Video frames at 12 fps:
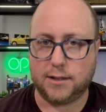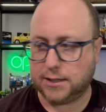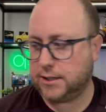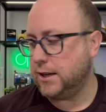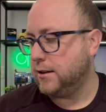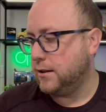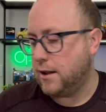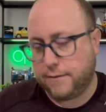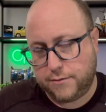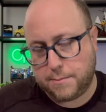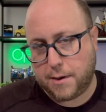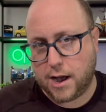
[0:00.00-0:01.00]
seal of
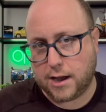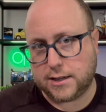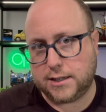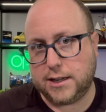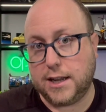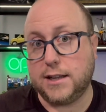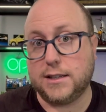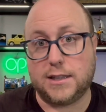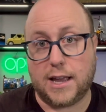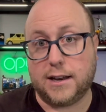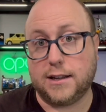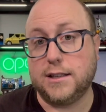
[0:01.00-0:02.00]
the box, it is
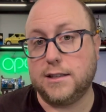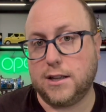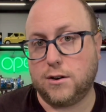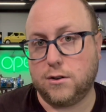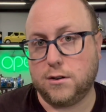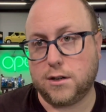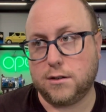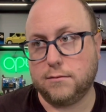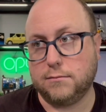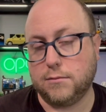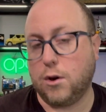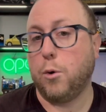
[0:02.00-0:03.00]
then considered
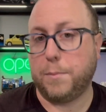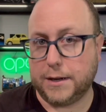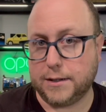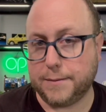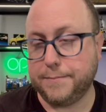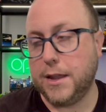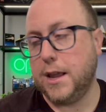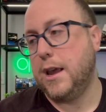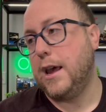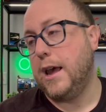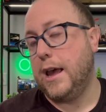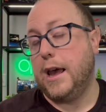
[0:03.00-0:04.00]
opened.
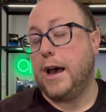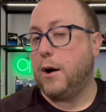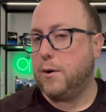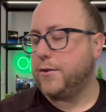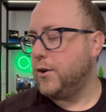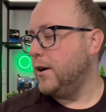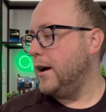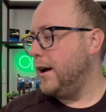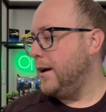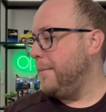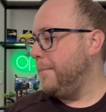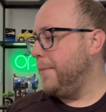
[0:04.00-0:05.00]
However,
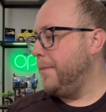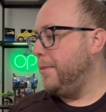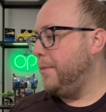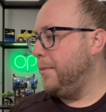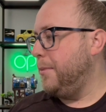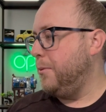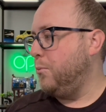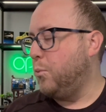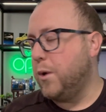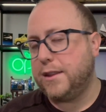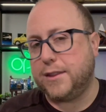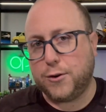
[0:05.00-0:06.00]

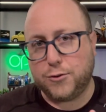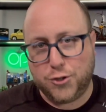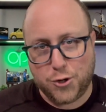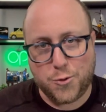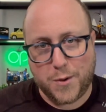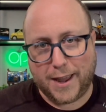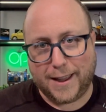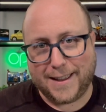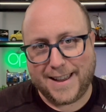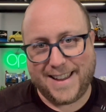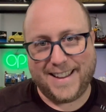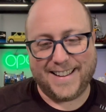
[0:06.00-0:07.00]
what they're doing,
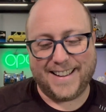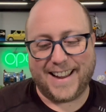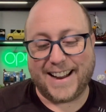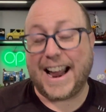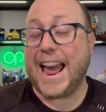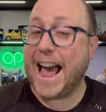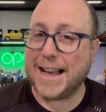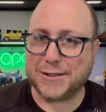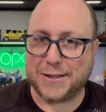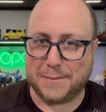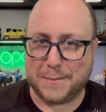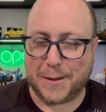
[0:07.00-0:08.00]
and I asked
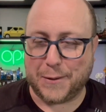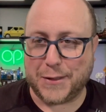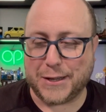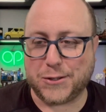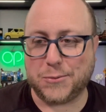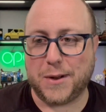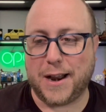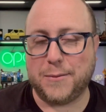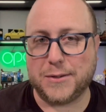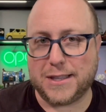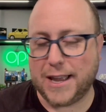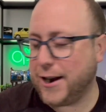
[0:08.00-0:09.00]
them about this when I
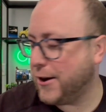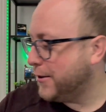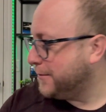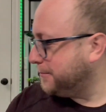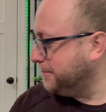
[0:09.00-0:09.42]
was there,